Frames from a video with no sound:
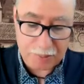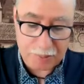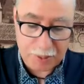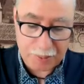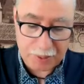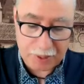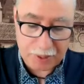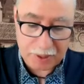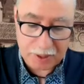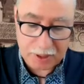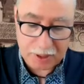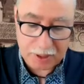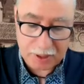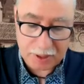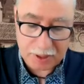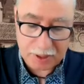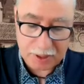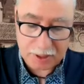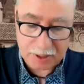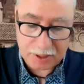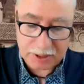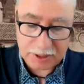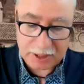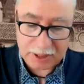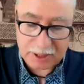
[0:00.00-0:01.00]
people,
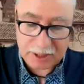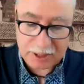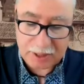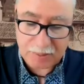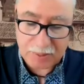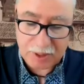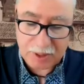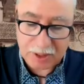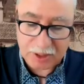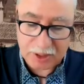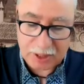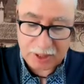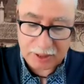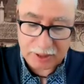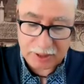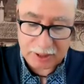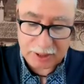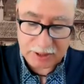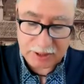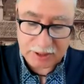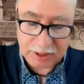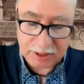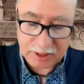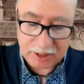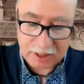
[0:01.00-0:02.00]
the Crimean
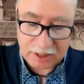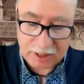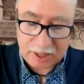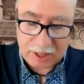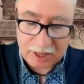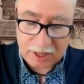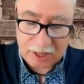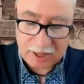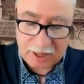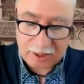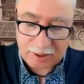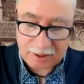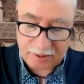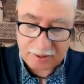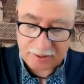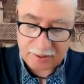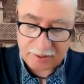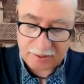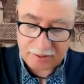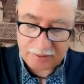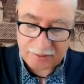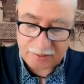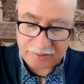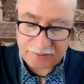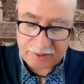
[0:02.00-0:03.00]
Tatars are
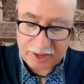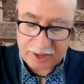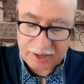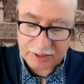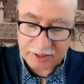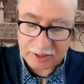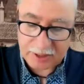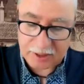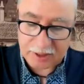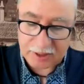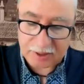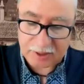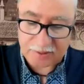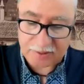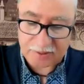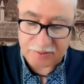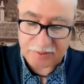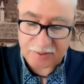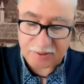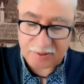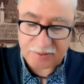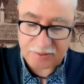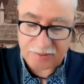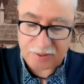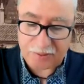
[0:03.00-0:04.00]
fighting
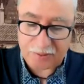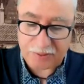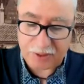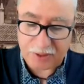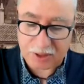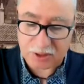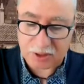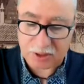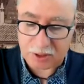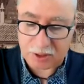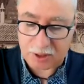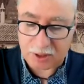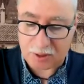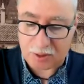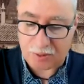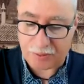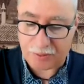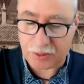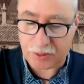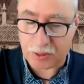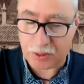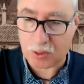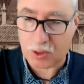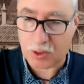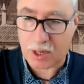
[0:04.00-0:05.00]
for victory
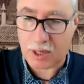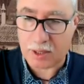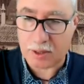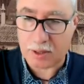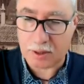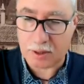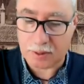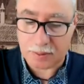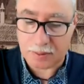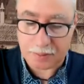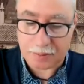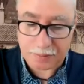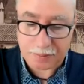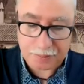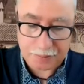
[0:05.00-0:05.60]
of Ukraine.